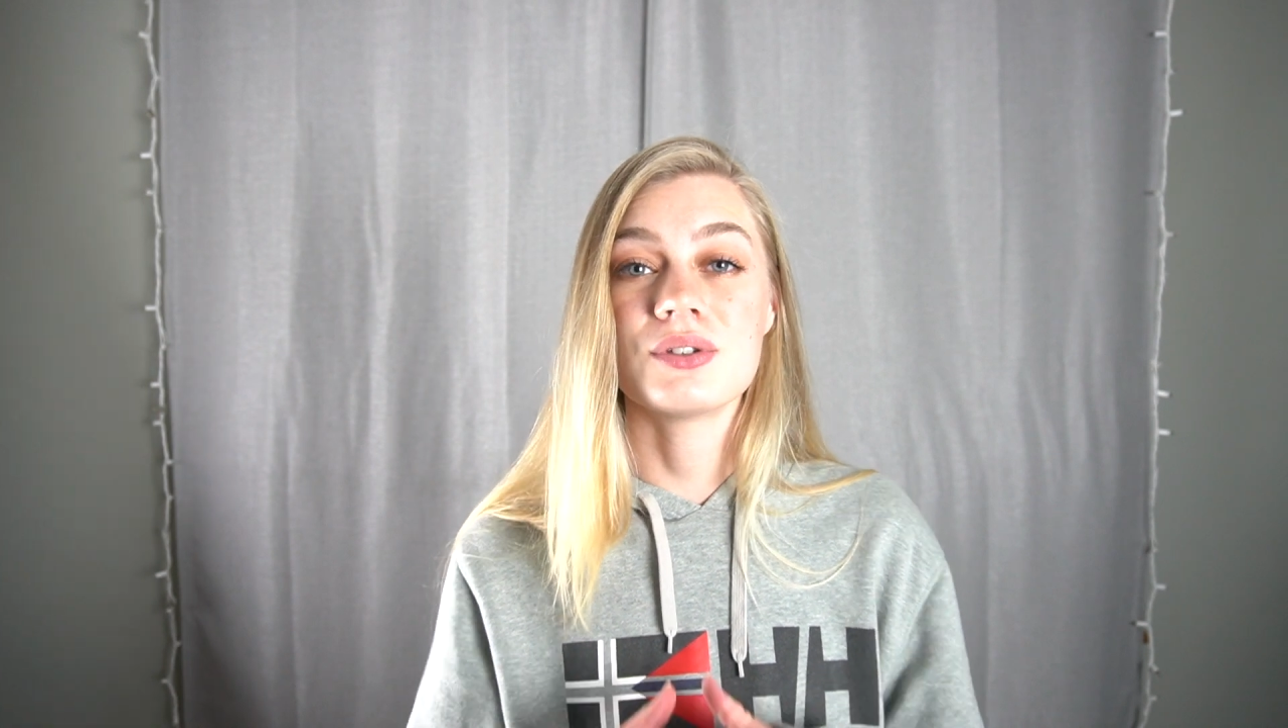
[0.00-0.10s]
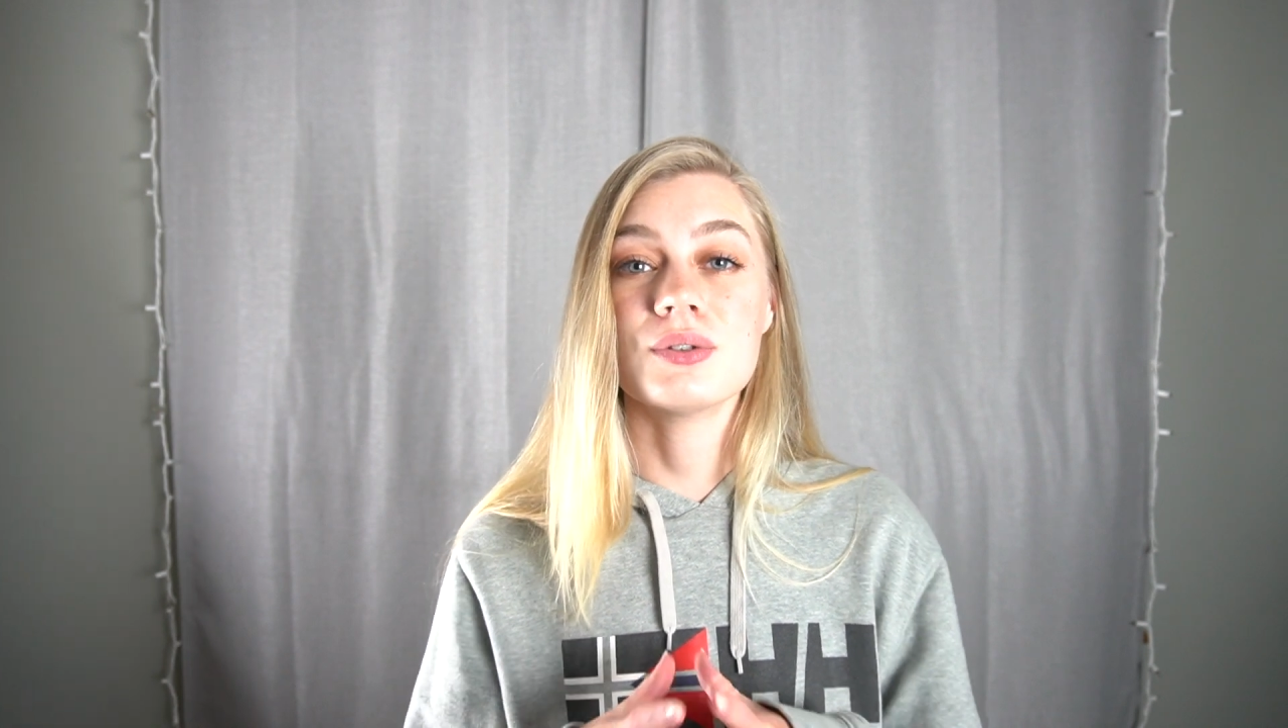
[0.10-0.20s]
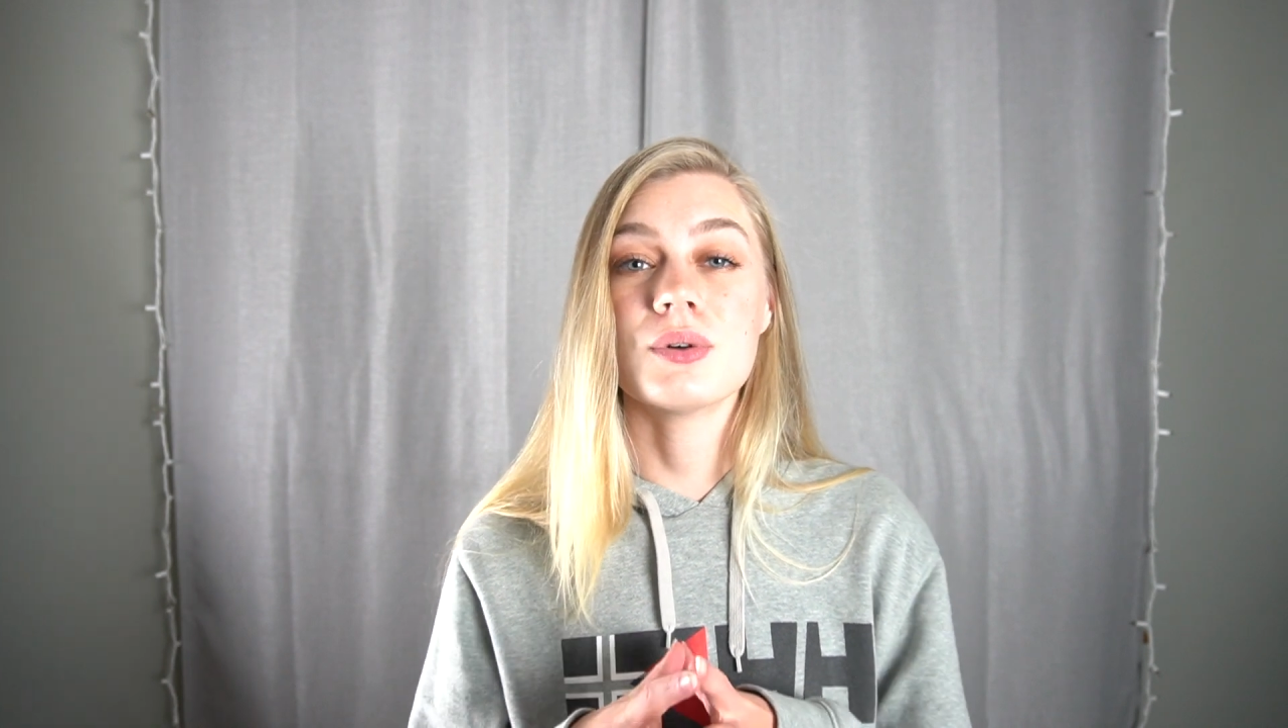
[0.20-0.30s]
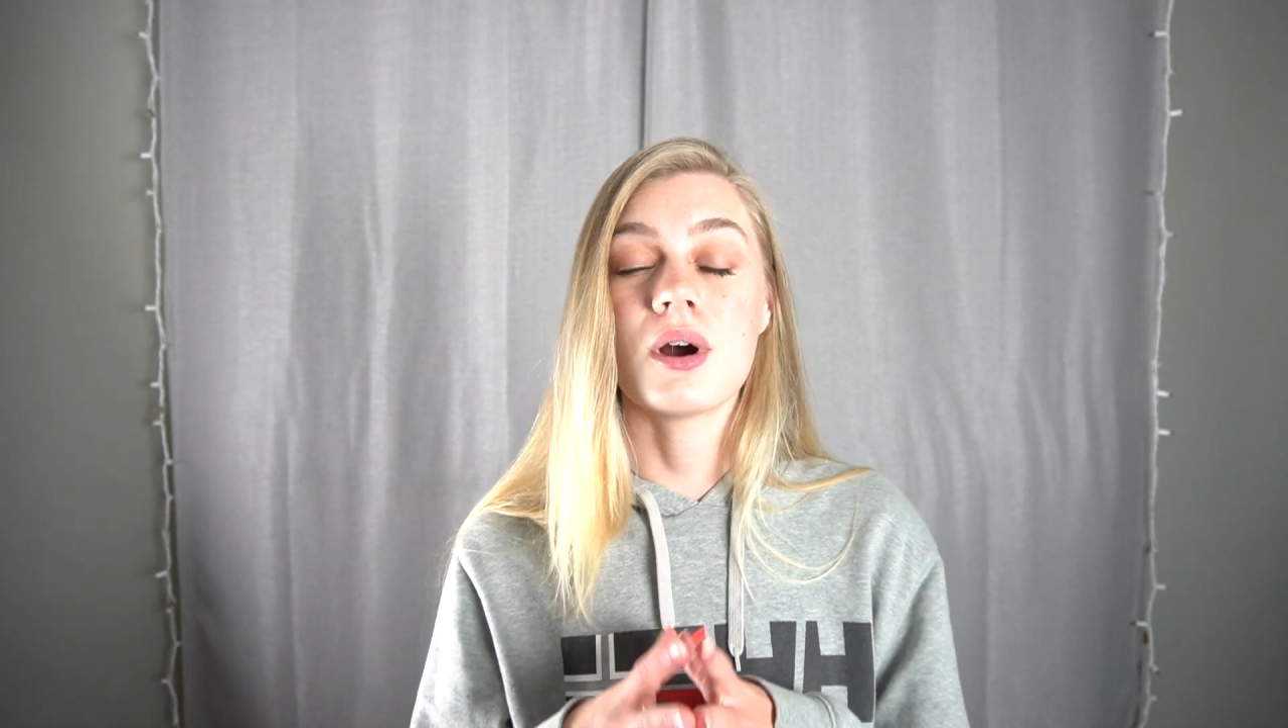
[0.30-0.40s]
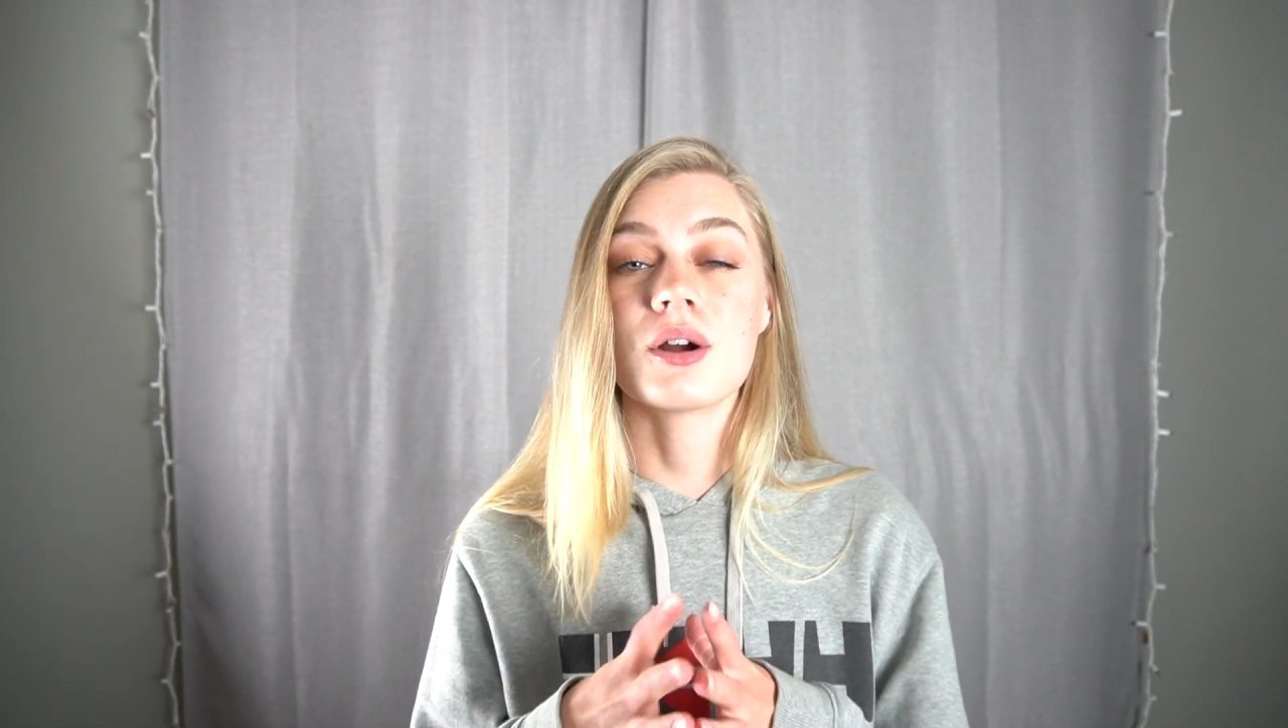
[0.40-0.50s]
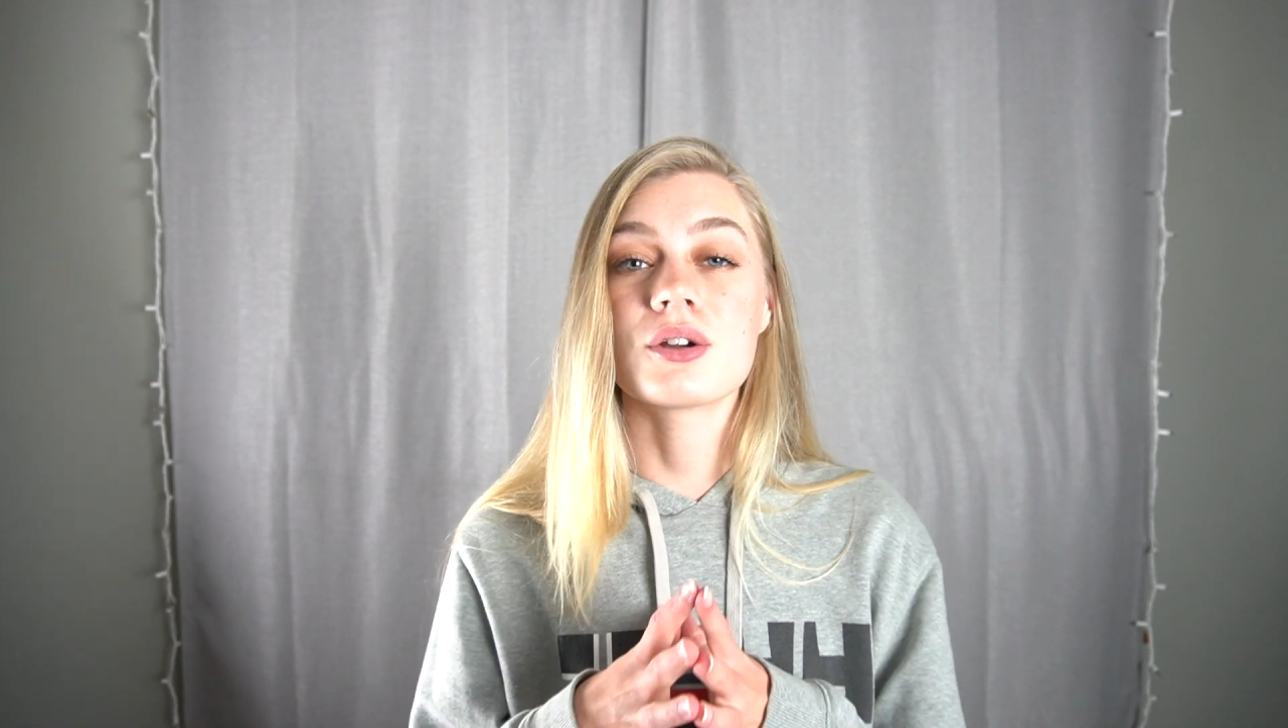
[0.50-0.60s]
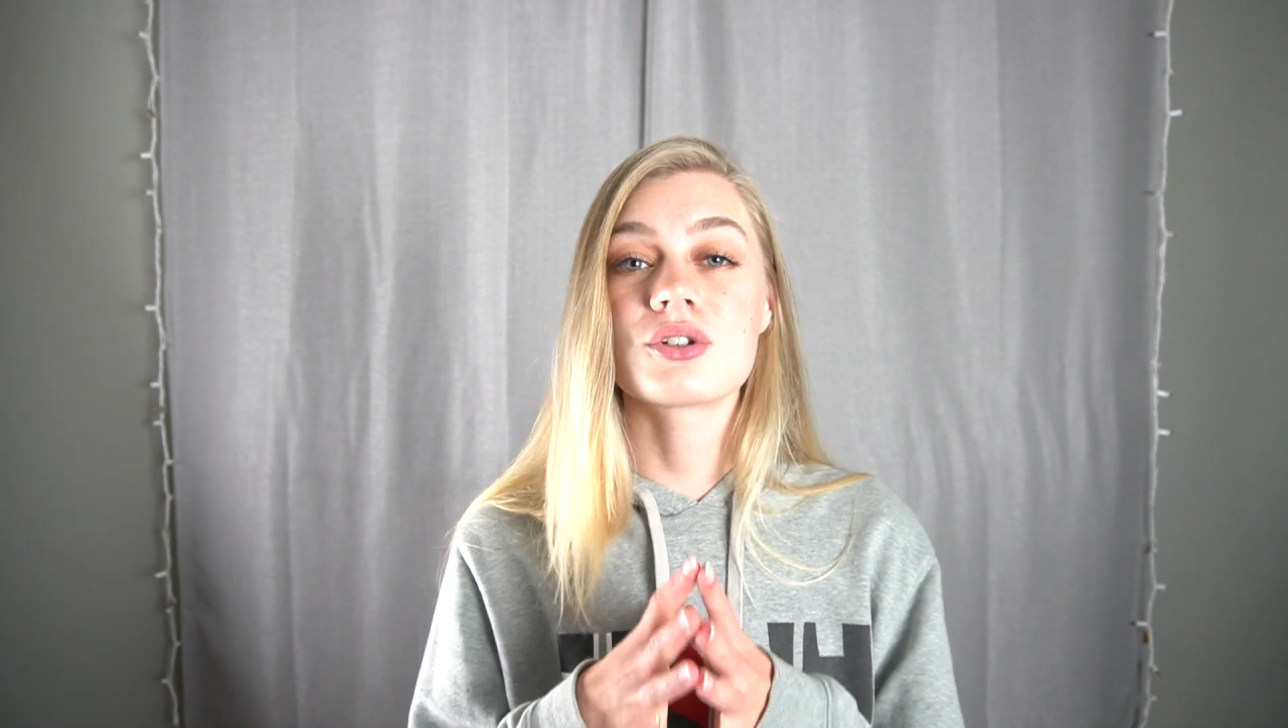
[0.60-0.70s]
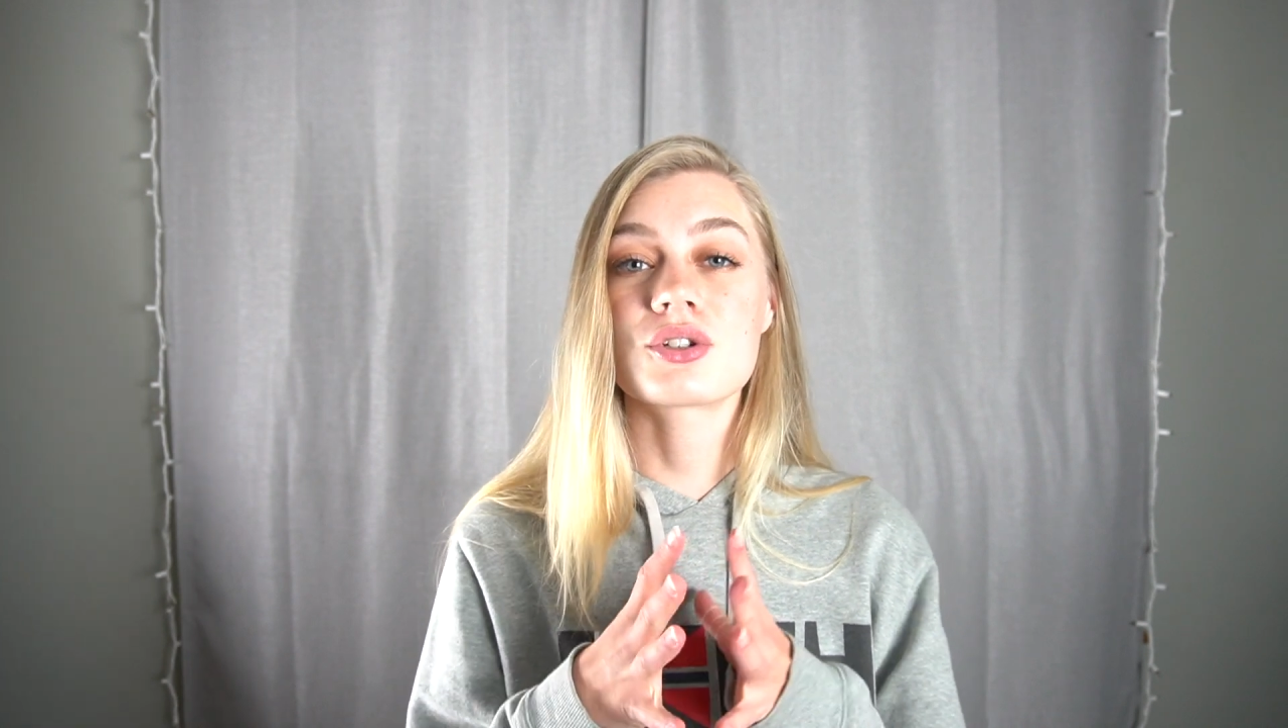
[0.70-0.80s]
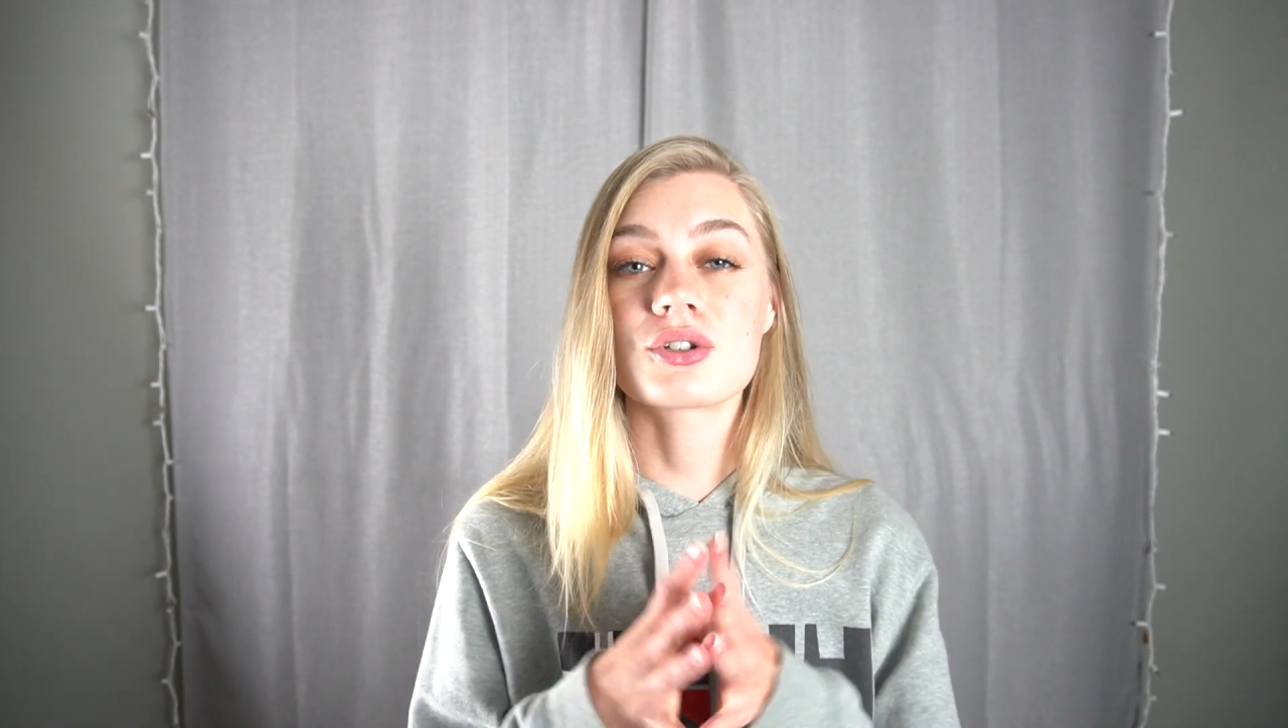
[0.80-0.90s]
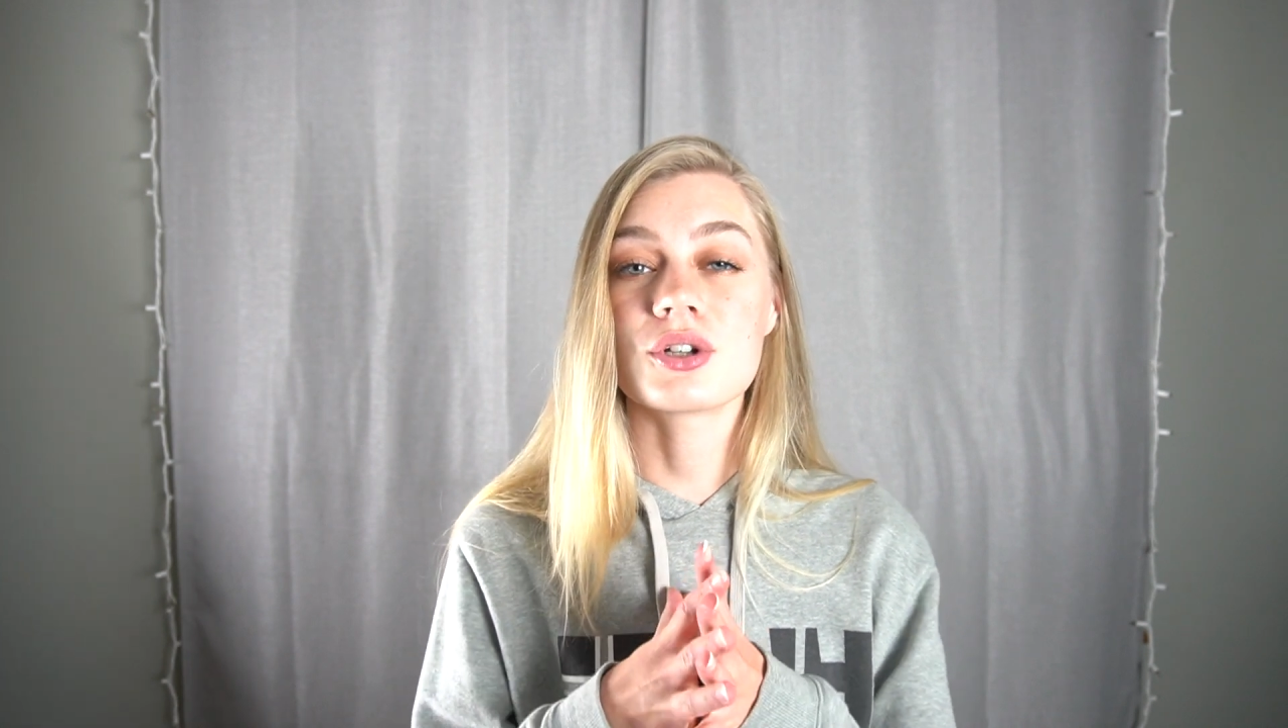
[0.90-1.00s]
you are
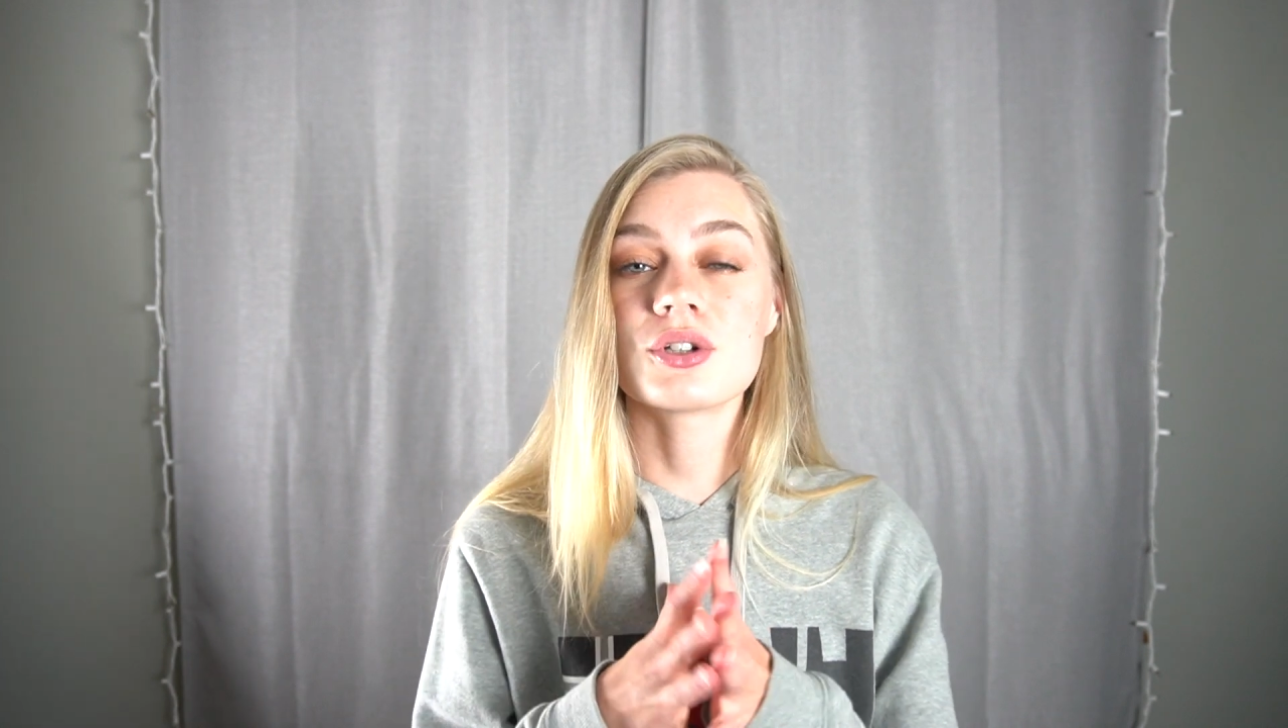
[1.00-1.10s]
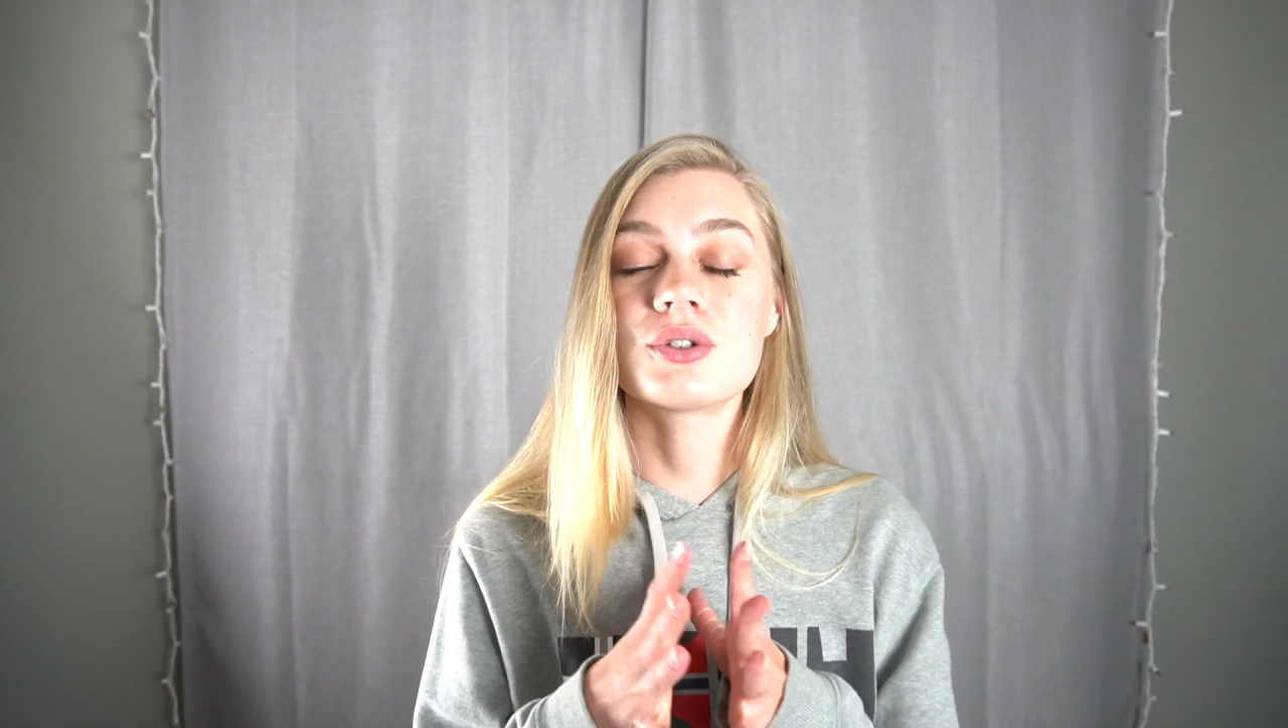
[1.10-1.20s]
sure